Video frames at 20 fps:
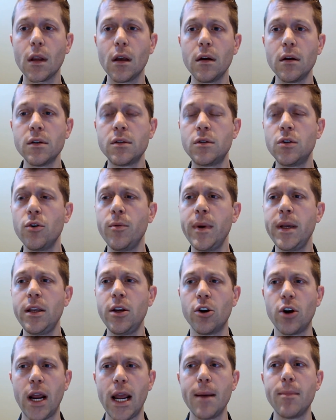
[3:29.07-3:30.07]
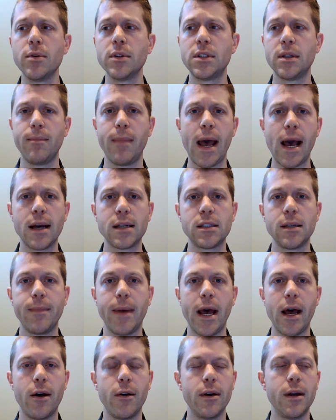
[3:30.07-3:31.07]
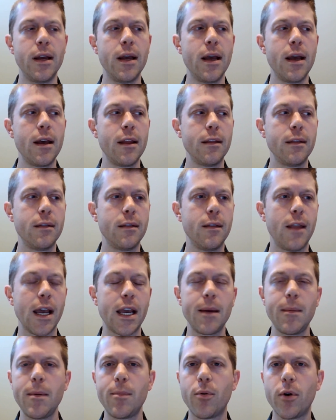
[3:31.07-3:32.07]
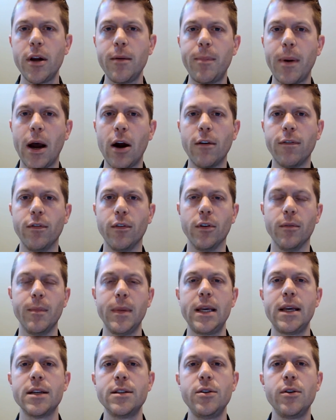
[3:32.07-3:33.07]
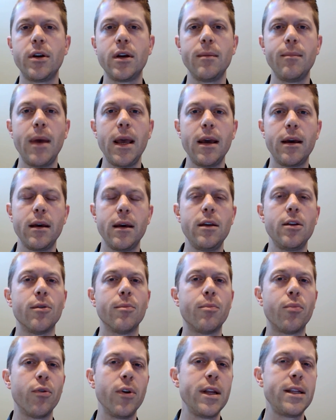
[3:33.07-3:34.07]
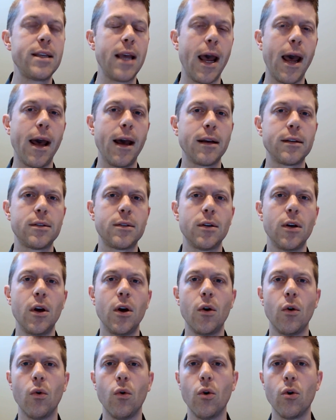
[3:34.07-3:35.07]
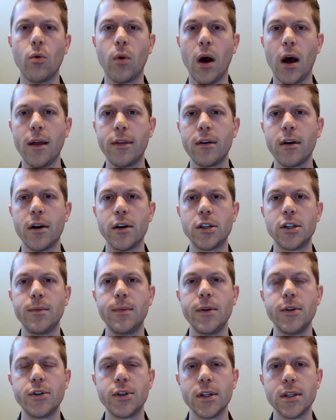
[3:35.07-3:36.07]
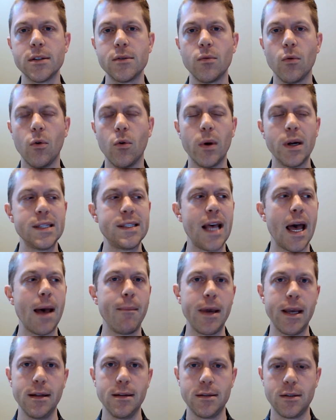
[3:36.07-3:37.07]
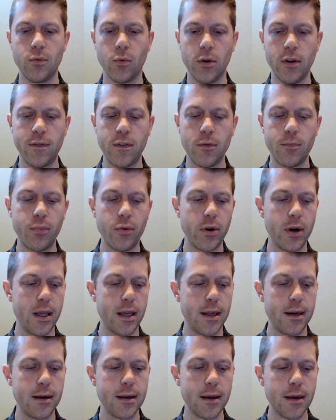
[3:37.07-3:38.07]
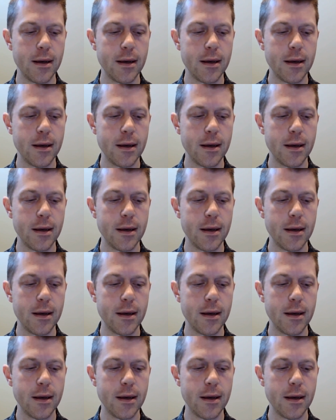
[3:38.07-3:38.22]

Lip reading: assuming you're able to max them out, that can be pretty powerful because you can make either pre-tax or Roth contributions. Well, what does that mean? So, well, if you put in